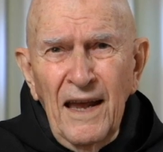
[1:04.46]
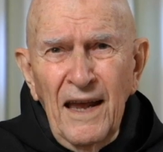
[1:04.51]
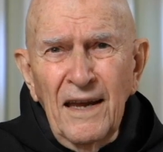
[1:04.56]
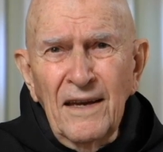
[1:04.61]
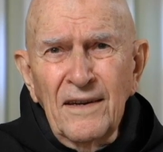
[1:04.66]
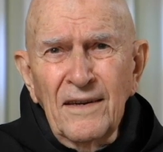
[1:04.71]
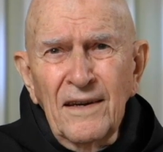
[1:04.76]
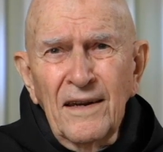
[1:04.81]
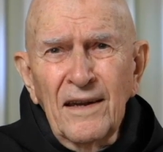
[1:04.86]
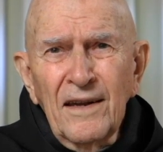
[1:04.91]

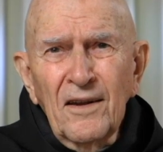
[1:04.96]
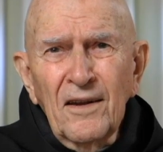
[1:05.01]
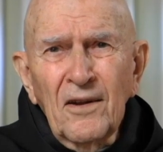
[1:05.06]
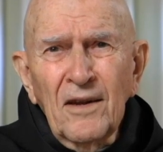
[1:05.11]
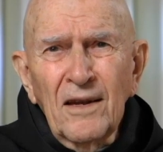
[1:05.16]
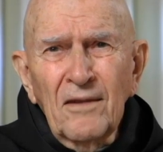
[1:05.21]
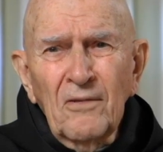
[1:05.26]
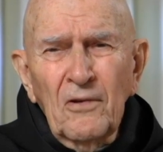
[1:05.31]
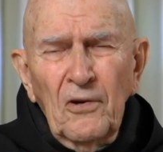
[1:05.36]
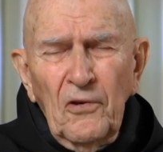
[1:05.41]
and
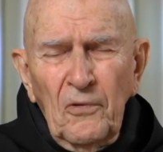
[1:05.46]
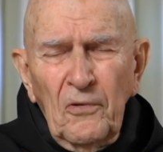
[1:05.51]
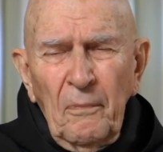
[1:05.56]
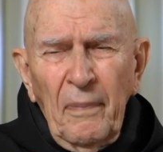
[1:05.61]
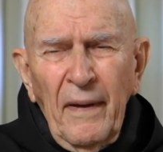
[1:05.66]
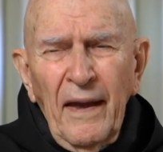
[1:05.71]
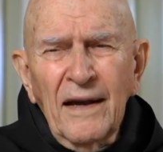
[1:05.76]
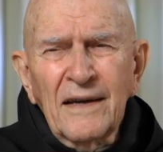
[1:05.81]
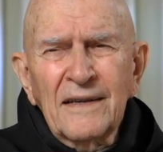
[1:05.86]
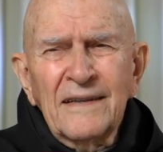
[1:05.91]
uh,
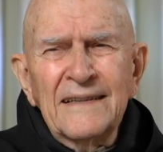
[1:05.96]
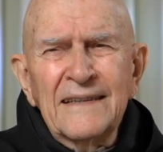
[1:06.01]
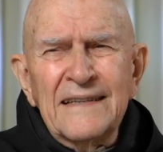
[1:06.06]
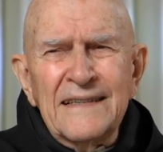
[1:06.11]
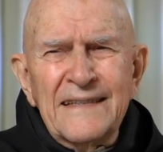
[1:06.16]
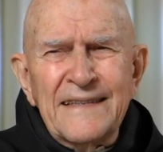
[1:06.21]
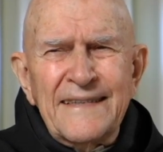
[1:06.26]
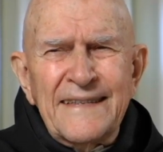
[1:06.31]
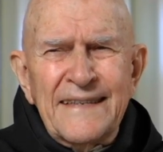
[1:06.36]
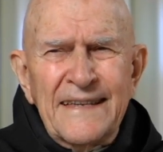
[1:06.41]
respect and
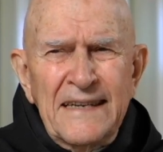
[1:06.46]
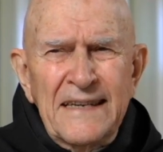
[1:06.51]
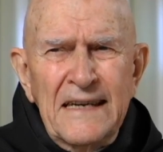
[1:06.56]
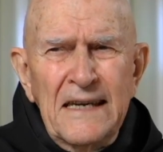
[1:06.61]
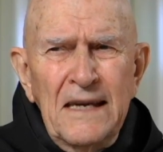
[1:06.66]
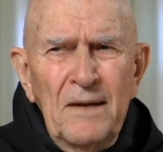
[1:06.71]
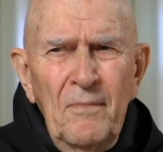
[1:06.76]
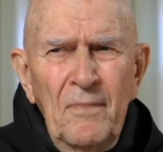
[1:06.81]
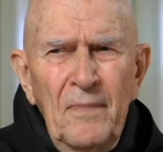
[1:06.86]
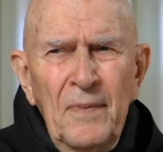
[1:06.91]

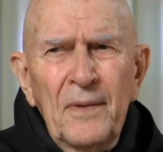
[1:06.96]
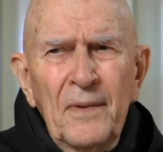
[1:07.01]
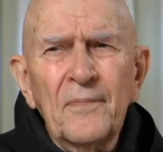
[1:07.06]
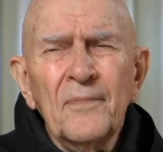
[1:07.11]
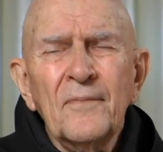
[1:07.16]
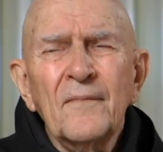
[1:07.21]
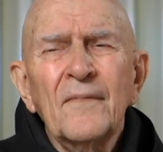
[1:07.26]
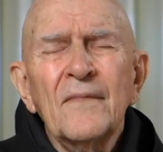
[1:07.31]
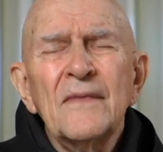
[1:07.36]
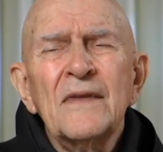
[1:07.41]
esteem,
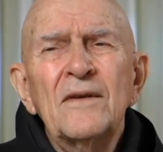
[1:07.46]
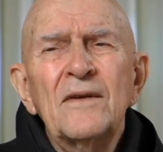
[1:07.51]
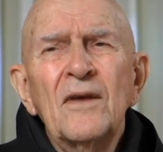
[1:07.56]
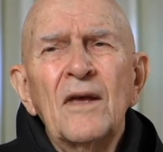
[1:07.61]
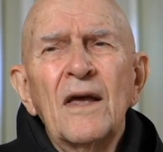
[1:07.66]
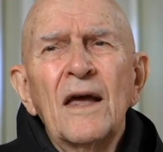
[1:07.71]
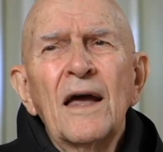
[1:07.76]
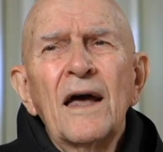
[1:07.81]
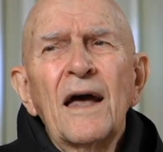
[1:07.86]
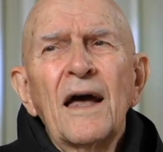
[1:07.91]

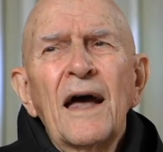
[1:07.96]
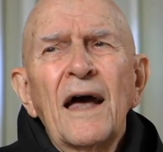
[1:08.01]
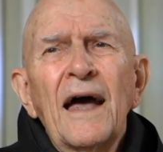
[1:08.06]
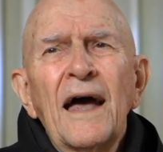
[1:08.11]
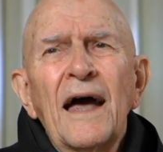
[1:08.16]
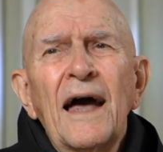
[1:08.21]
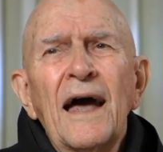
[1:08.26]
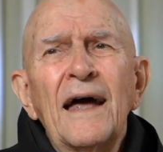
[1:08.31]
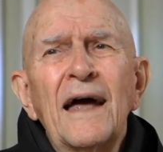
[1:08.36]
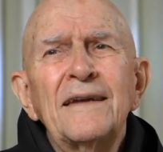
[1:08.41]

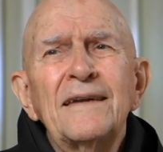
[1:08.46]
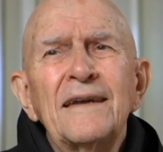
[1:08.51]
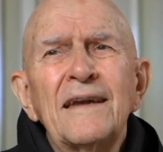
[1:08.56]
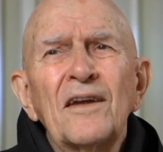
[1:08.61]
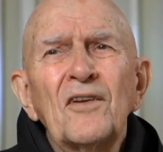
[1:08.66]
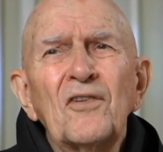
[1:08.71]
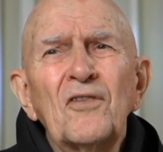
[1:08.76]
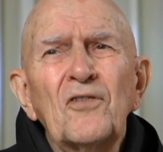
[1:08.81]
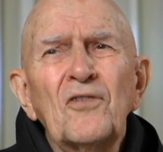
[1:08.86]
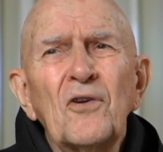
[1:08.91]
and
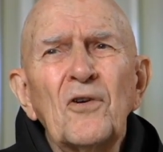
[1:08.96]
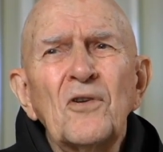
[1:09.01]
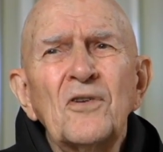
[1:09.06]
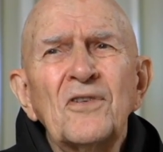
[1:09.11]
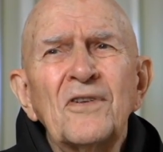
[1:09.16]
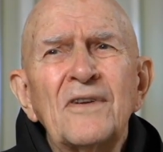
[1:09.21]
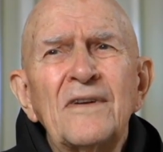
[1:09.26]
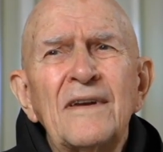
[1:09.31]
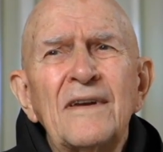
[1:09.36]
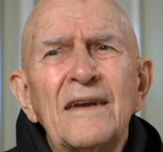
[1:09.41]
a
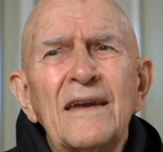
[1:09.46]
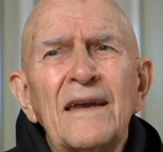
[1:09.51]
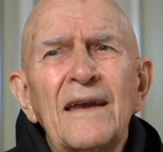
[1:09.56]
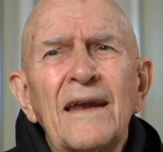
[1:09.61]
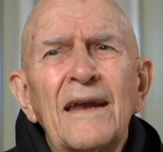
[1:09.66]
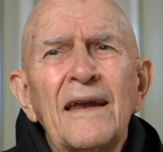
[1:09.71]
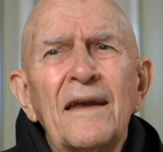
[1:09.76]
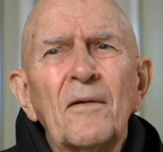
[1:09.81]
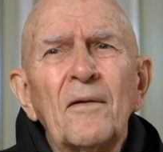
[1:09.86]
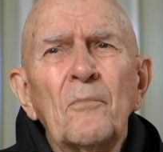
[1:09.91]
certain
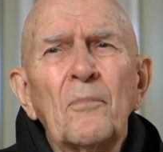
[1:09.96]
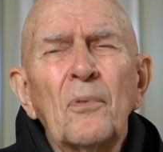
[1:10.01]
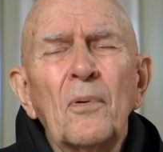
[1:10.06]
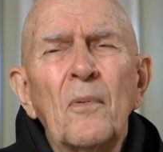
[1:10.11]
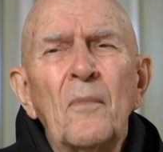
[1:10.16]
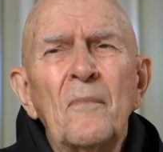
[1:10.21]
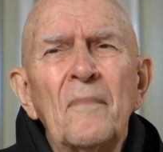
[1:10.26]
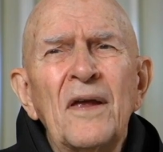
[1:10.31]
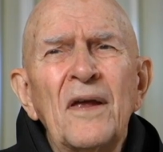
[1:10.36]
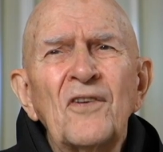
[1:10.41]

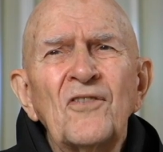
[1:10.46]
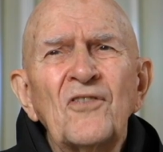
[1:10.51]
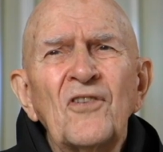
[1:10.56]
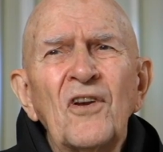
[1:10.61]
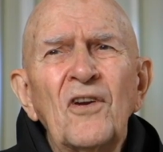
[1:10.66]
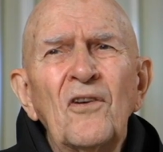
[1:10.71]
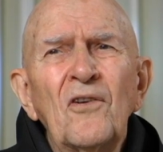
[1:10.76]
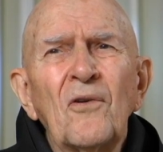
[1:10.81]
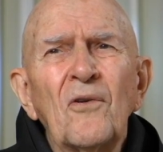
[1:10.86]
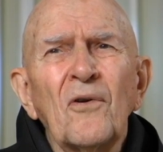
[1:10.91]

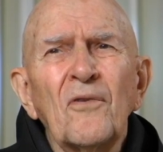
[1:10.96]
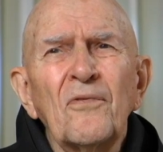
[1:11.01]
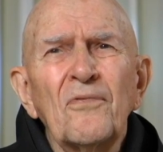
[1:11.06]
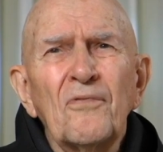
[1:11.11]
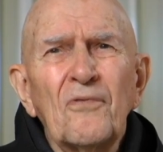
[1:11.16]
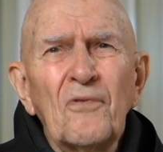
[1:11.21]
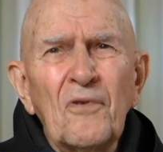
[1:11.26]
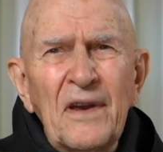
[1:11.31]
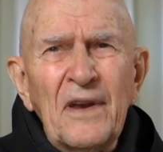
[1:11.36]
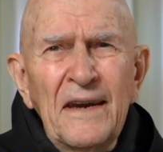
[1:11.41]
permission or
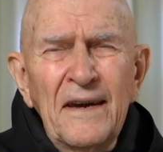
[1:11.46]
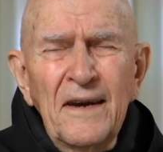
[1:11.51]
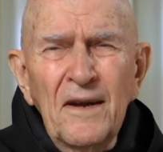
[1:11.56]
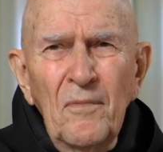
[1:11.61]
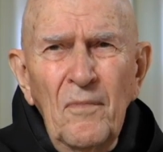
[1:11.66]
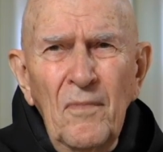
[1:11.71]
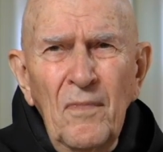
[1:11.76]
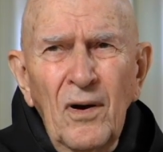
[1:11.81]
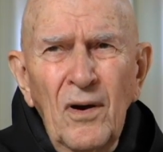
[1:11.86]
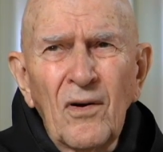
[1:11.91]

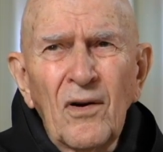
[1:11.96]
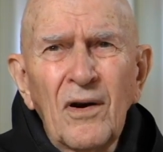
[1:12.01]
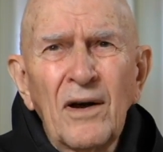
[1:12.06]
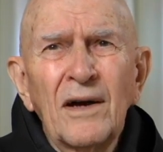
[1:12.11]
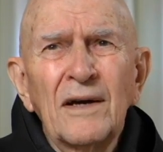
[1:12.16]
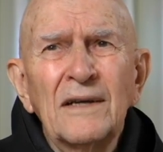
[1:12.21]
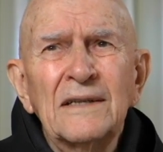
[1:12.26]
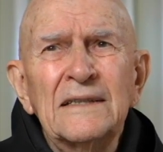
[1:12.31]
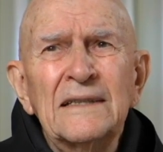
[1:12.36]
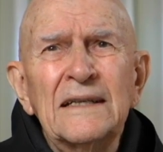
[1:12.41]
freedom
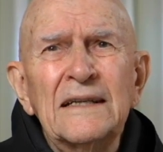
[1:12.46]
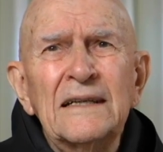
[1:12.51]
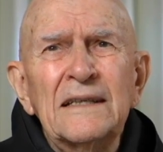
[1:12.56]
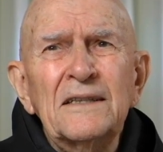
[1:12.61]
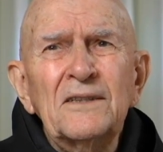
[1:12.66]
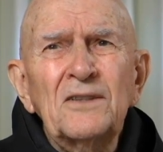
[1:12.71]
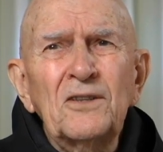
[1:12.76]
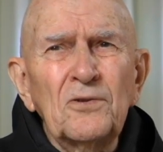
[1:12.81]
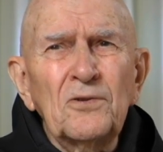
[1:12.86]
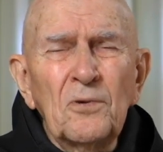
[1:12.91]
uh,
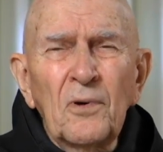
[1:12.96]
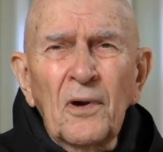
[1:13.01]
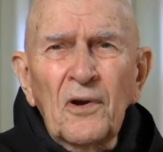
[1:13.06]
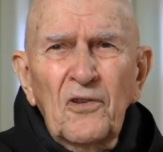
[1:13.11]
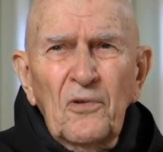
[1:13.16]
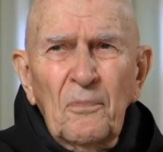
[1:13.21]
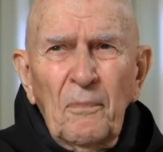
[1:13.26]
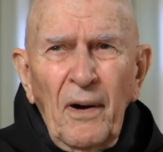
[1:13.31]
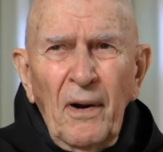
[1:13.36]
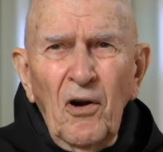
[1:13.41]
to
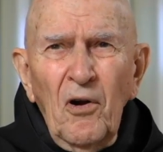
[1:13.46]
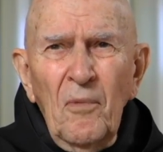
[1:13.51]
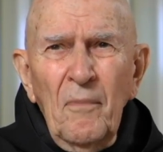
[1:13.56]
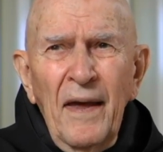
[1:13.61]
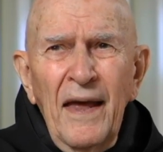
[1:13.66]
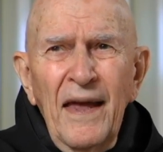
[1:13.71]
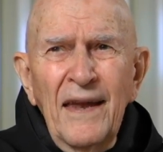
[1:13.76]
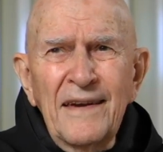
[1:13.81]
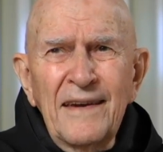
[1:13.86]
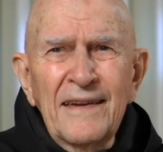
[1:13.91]

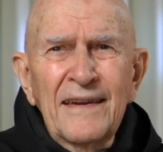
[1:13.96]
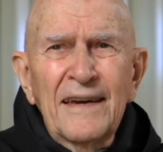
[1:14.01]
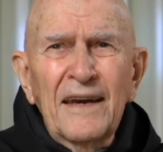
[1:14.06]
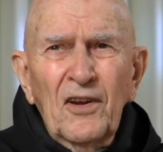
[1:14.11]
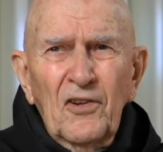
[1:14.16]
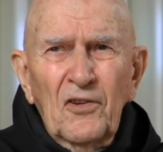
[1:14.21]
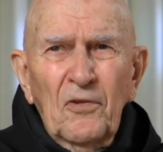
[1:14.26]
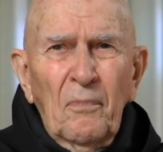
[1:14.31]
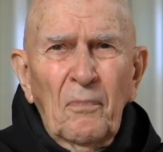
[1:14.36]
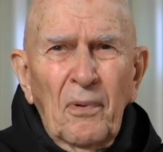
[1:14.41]
experiment and
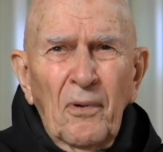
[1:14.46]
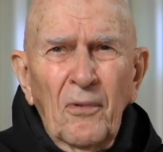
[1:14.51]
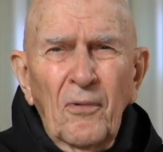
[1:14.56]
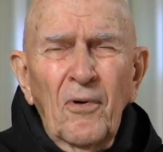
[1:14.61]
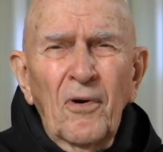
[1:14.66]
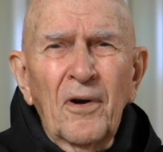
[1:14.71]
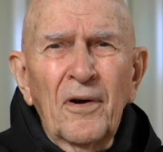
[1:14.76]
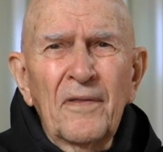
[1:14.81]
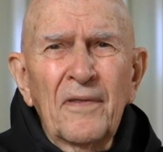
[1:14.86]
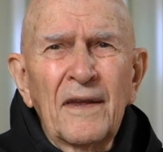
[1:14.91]

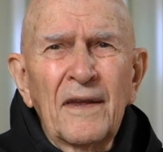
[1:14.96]
explore